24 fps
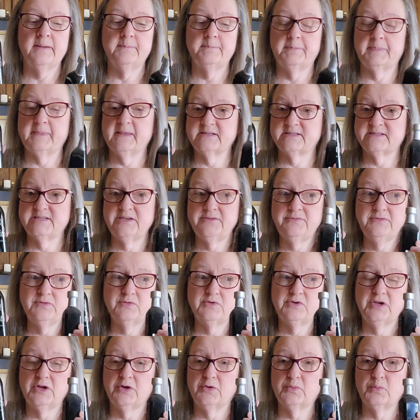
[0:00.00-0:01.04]
It's
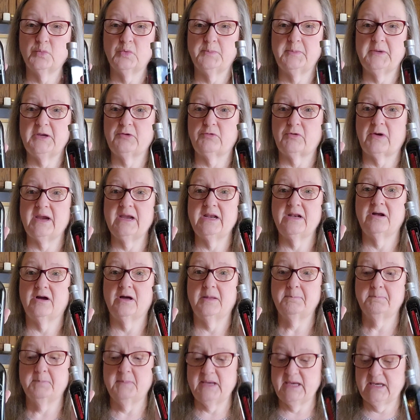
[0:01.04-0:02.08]
even, would be great
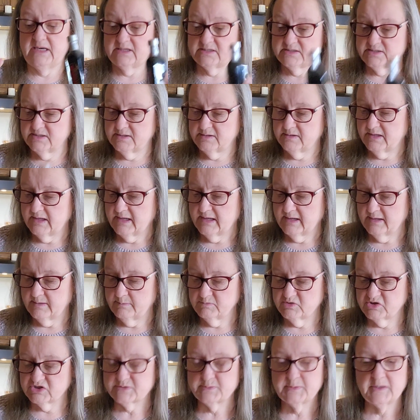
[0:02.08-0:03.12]
on meat,
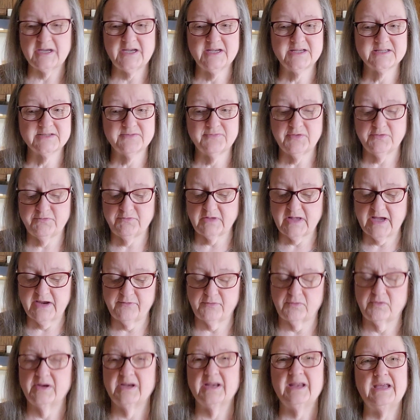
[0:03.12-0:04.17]
just because of the
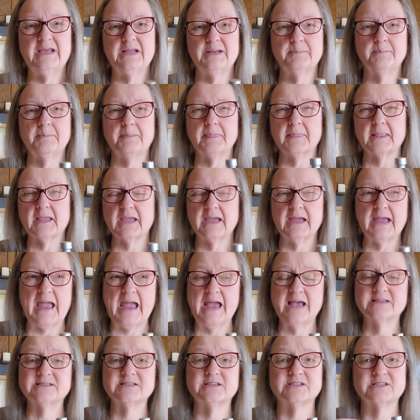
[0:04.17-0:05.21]
flavor. It
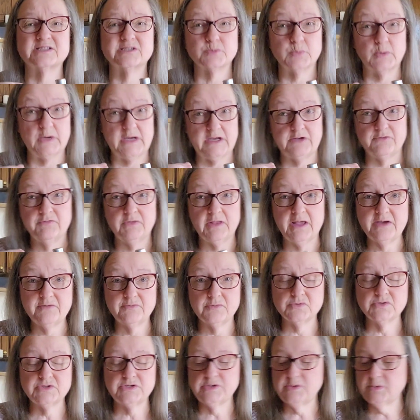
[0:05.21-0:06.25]
has a sweet
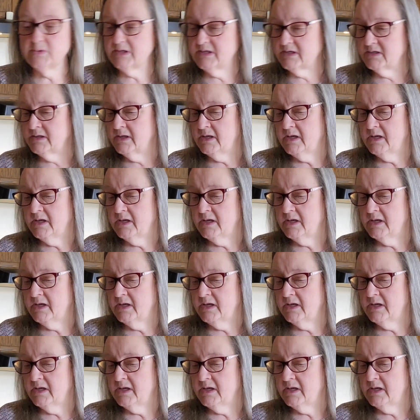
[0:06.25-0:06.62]
flavor to it,